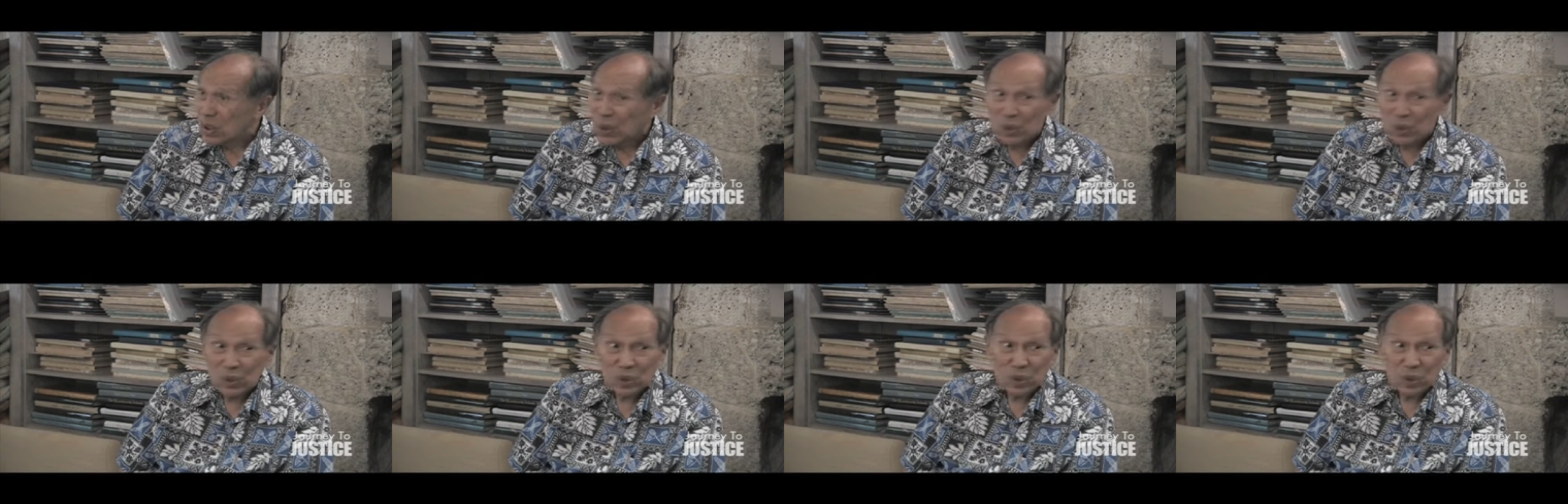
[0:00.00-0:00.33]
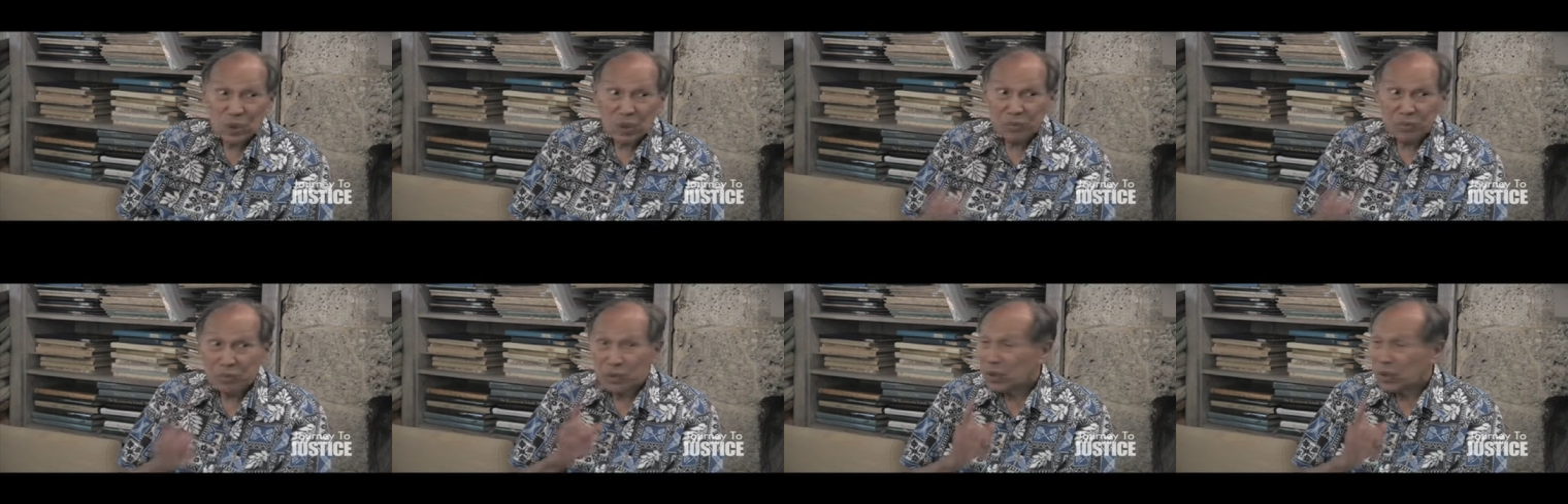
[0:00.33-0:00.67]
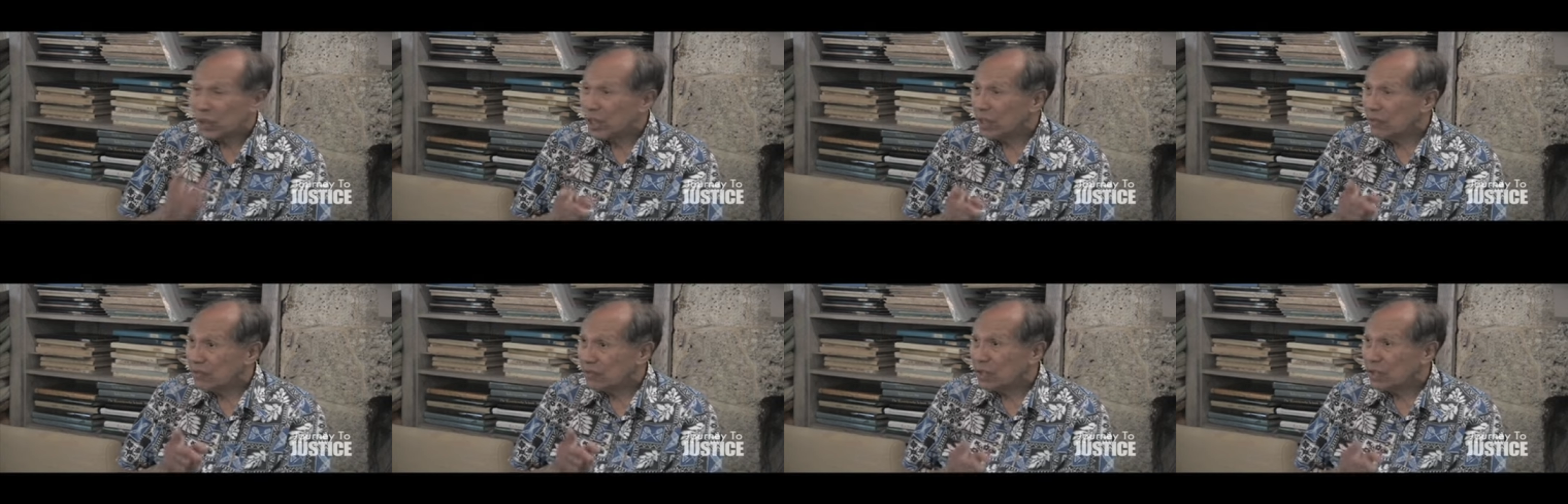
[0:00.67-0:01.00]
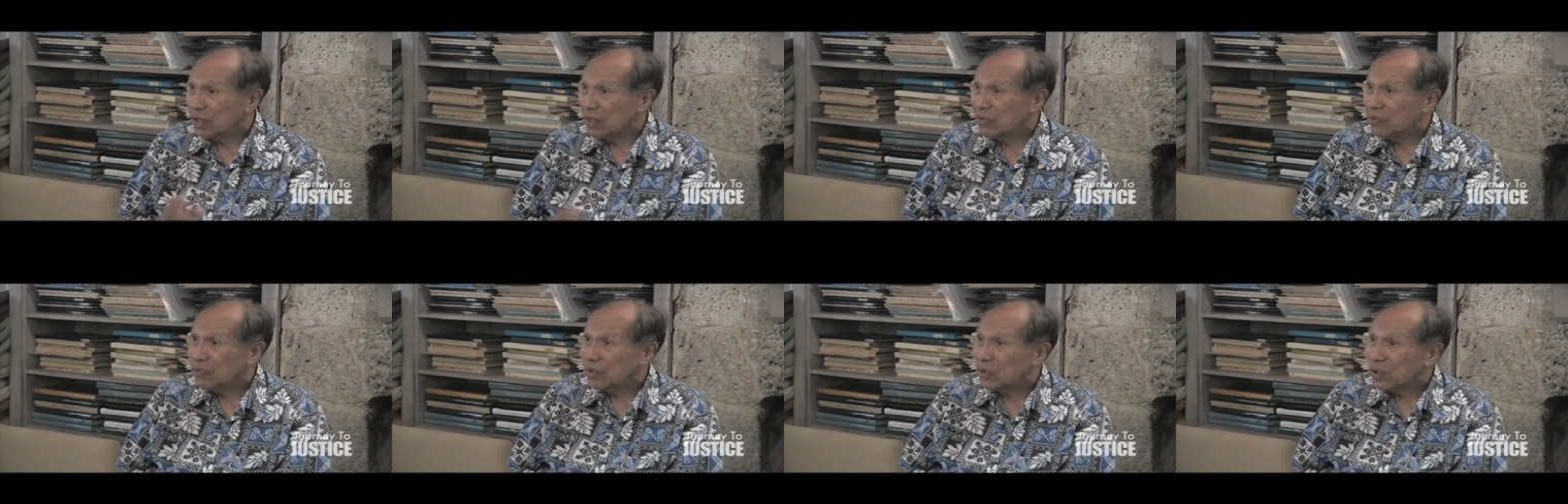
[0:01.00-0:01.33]
So I'm going to have to
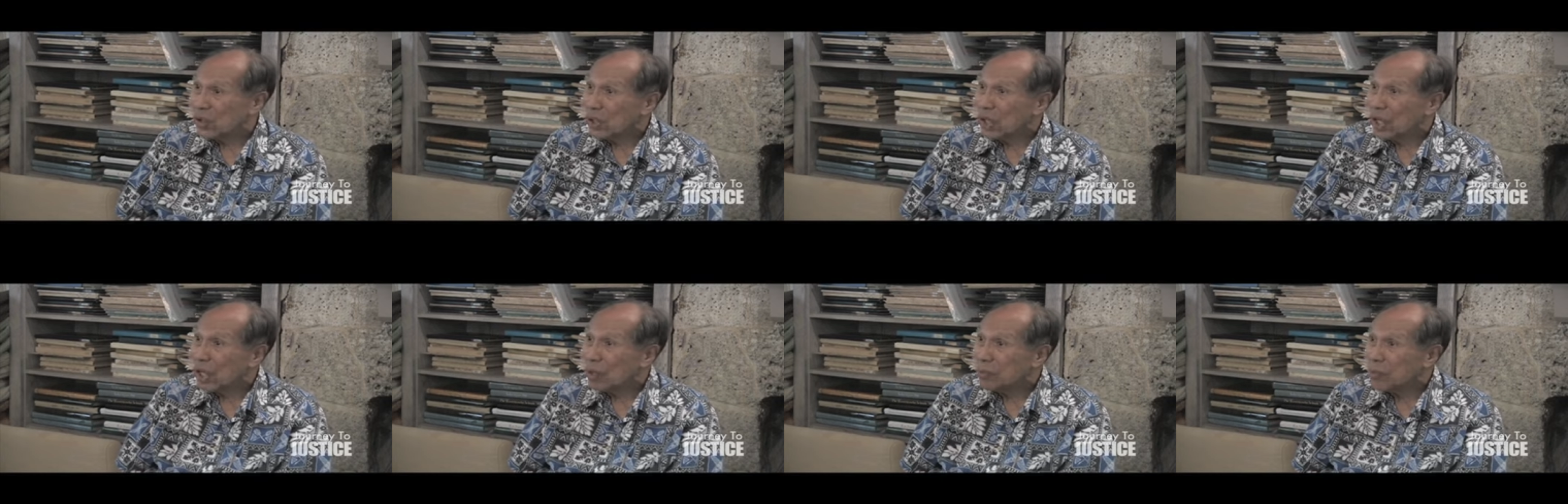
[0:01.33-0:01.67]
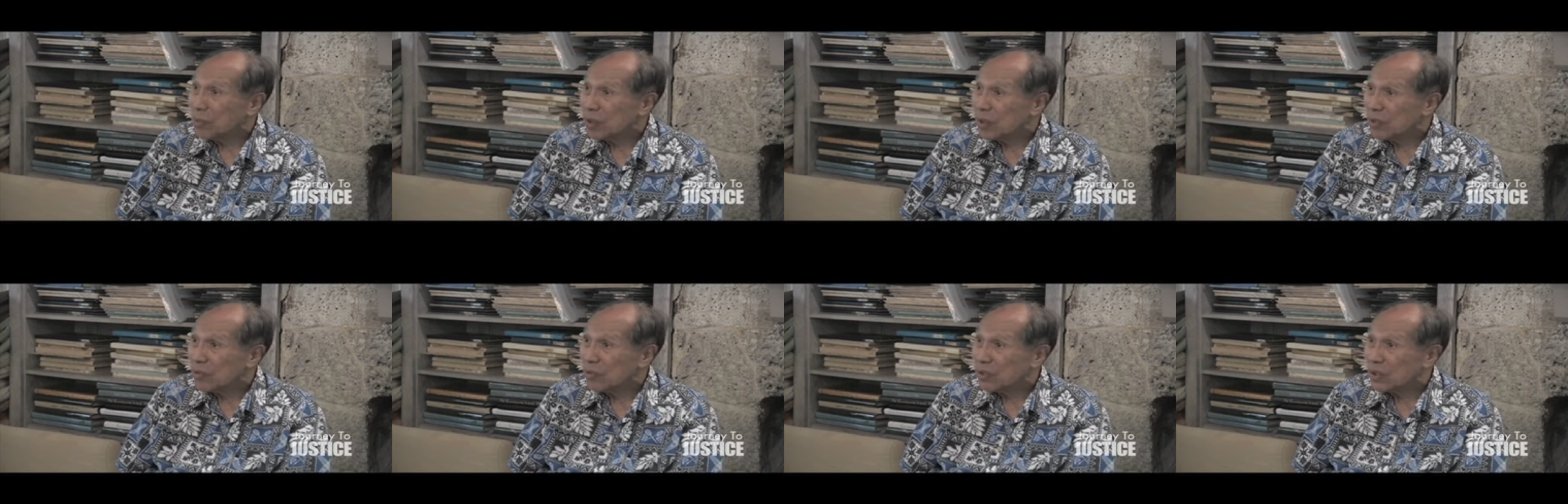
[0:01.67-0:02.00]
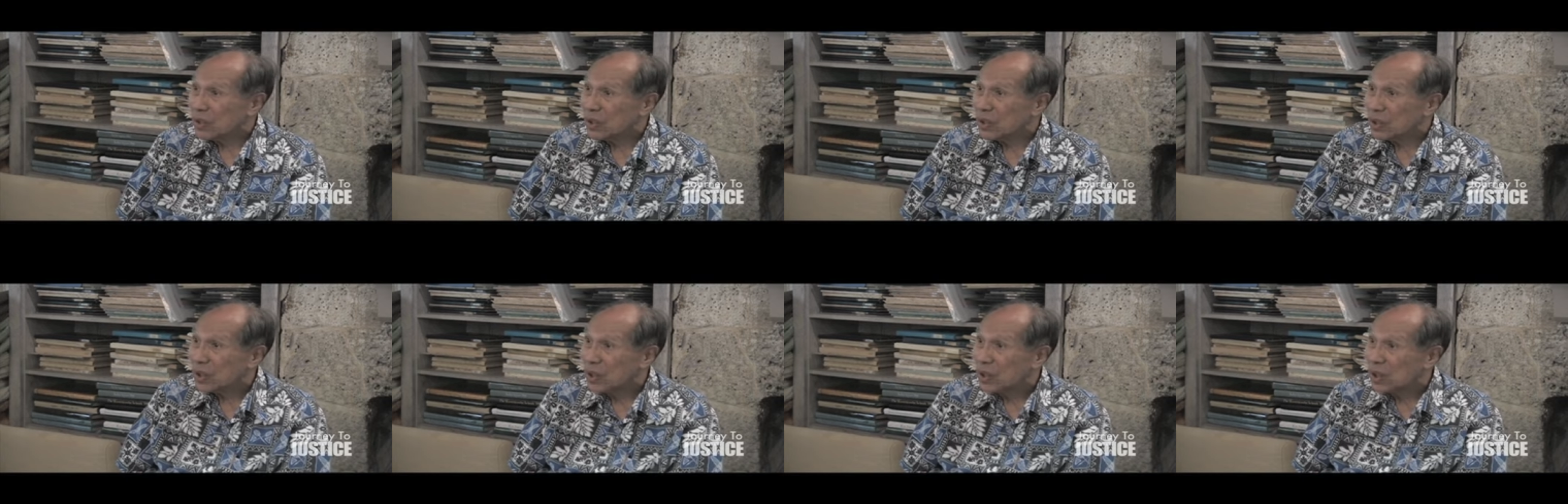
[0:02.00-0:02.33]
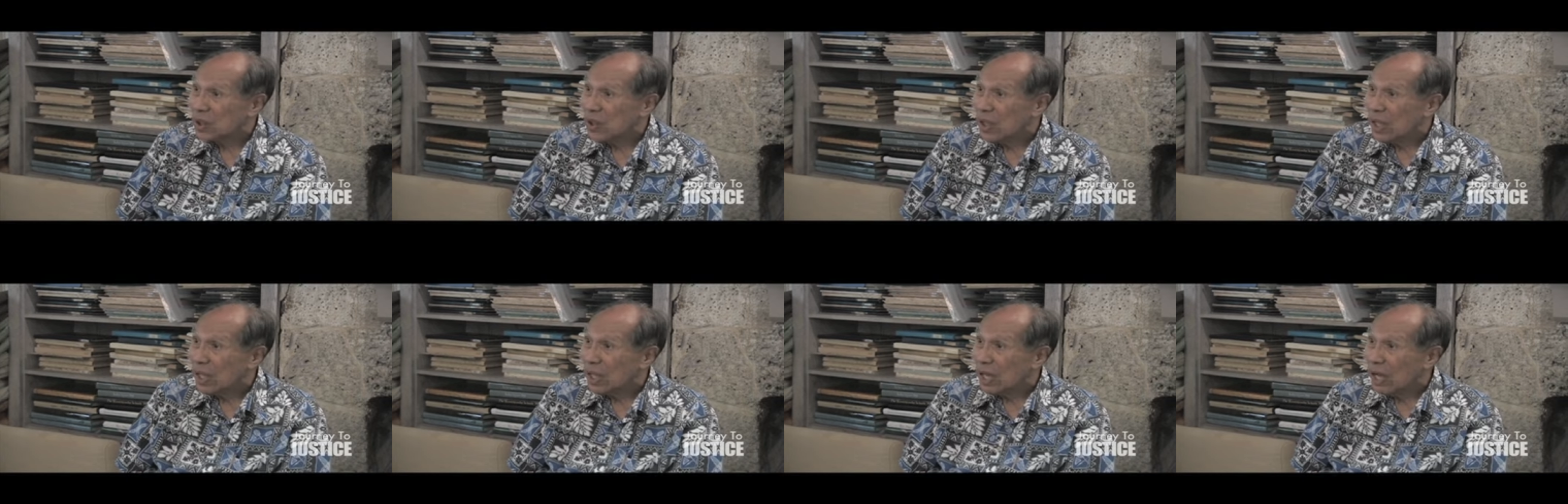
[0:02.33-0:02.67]
give you a copy of it.
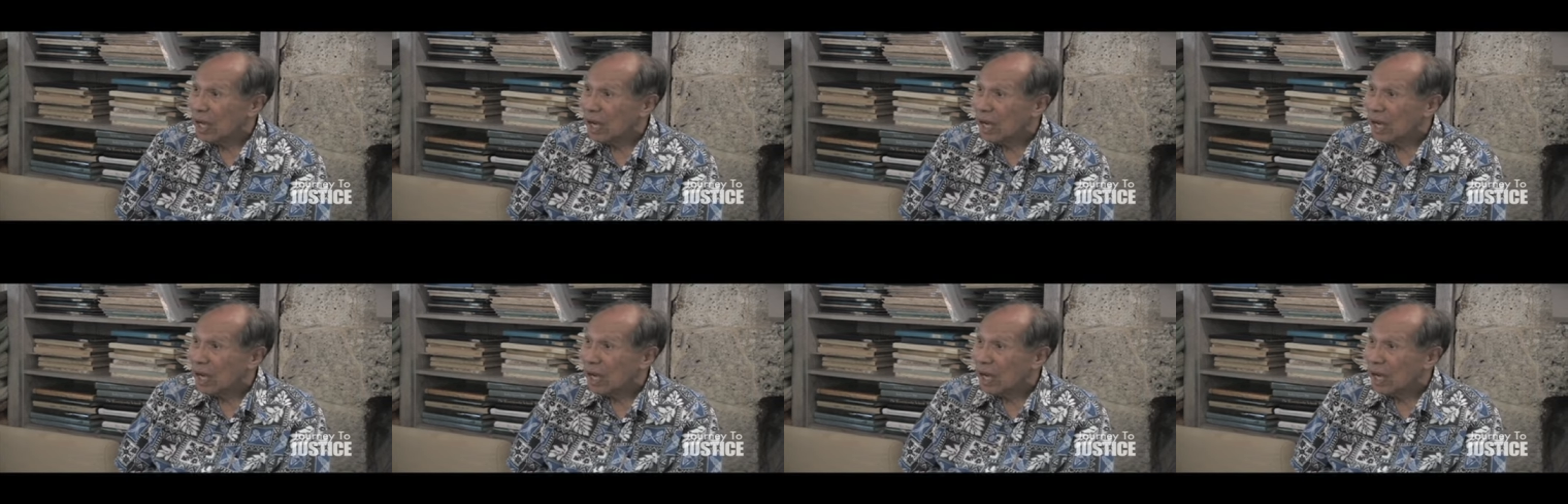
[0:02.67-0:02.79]
Yeah.